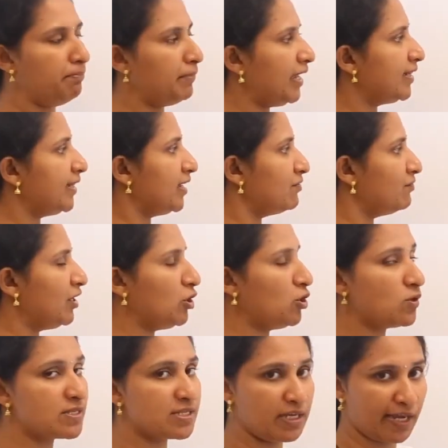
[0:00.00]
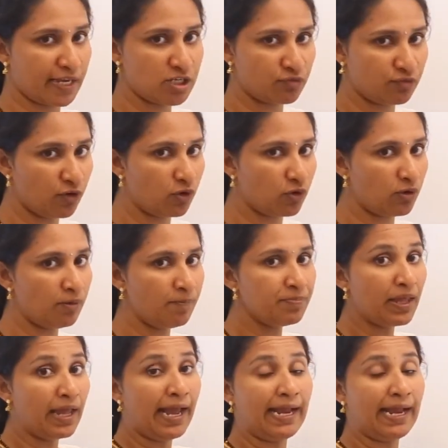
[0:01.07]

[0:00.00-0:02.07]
Methane we know CH4